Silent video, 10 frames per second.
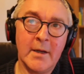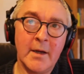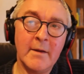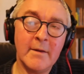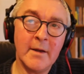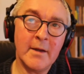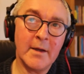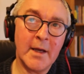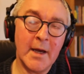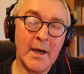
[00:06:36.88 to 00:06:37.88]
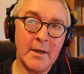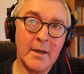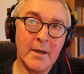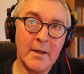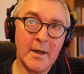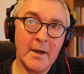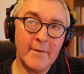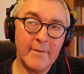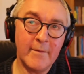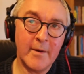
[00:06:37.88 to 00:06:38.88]
And I think again, a
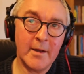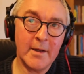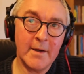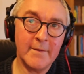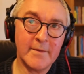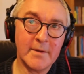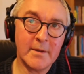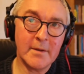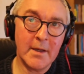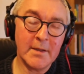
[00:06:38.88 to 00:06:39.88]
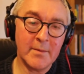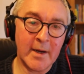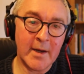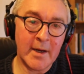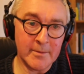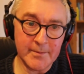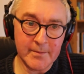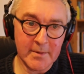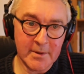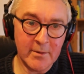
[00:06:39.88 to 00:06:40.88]
life well lived is about
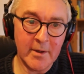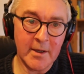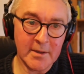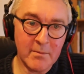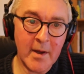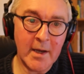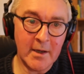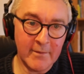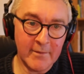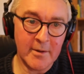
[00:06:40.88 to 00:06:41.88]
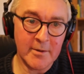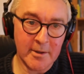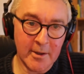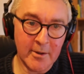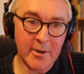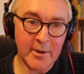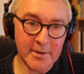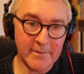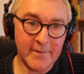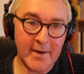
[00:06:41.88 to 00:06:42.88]
doing as many of those low
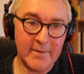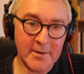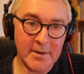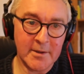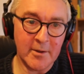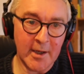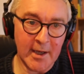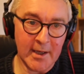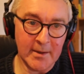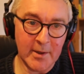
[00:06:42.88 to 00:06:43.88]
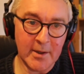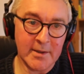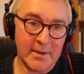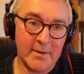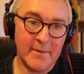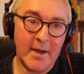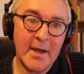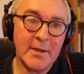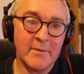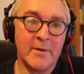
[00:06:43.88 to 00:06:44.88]
cost favors as you can, because
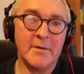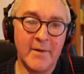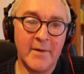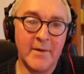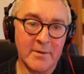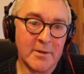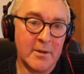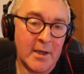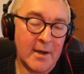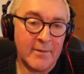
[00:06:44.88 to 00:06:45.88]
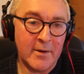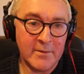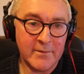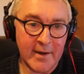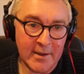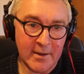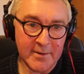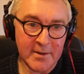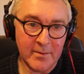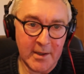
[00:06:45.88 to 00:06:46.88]
each of those favors could have huge
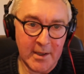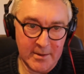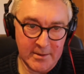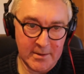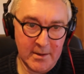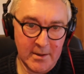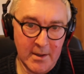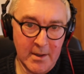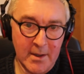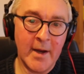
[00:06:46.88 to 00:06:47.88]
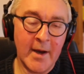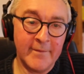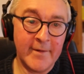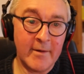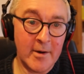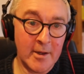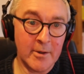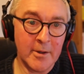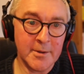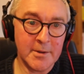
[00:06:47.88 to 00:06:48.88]
value for somebody else at very
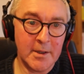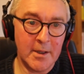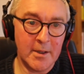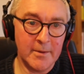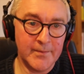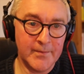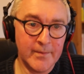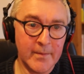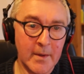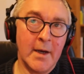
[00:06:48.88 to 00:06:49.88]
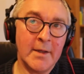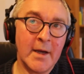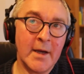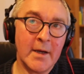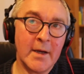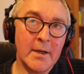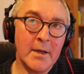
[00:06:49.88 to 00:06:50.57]
low cost to you. And that,